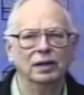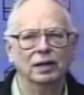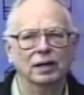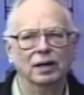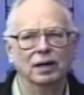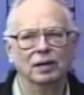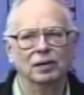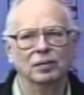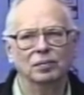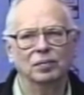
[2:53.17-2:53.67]

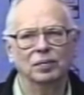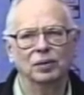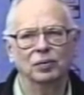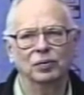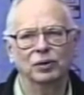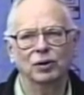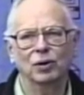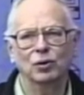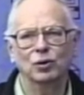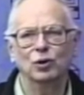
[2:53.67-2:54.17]
uh, but
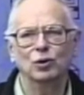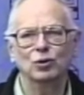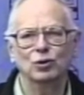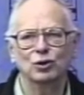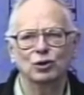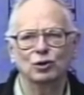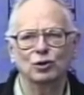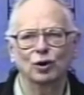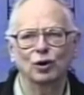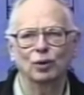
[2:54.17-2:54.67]
we don't
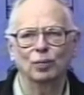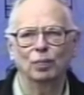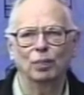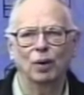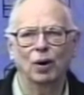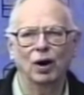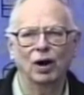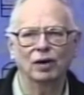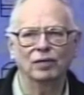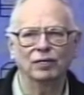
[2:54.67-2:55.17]
use the term
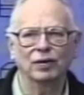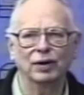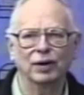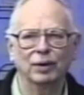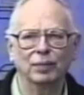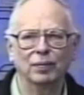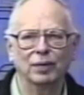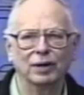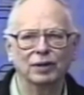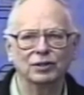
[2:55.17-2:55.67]
bog
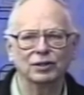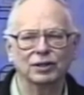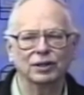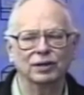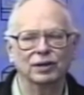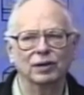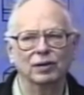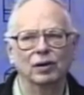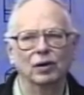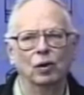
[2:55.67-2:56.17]
very much.
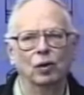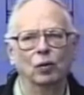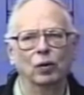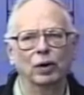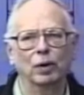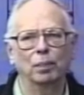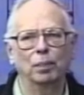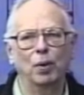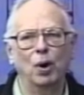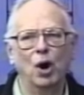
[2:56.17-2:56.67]
And
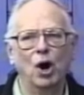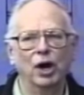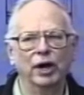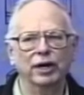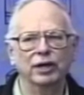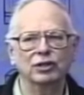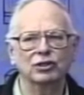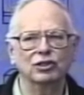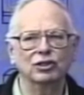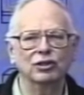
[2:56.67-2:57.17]
what a
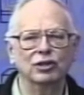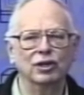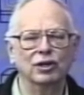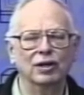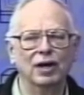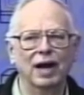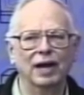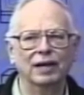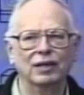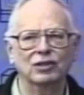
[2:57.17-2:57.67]
bog is in the
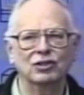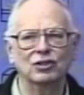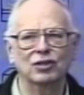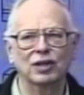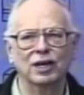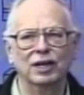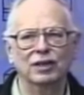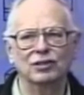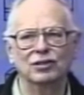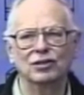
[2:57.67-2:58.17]
United
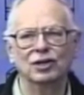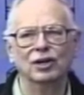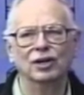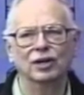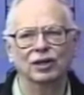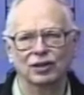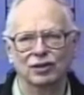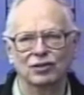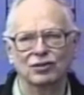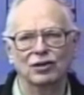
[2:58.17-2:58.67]
States,
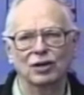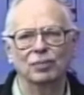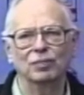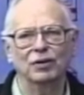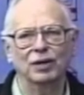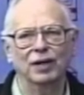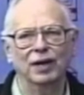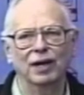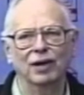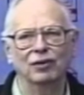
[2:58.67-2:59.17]
it's
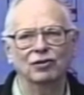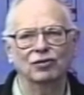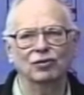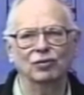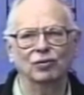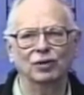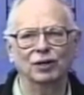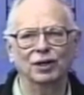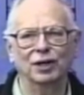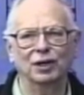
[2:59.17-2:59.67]
something else
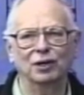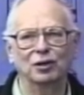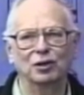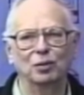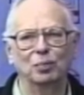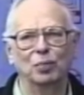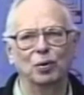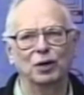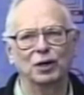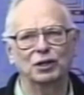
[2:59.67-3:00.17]
when you get to
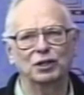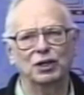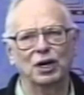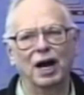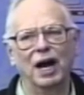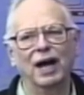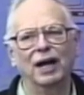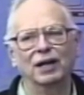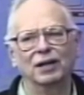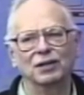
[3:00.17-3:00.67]
the British
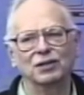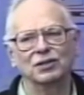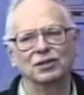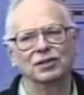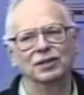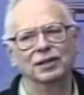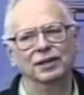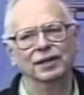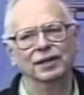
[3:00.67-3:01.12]
Isles.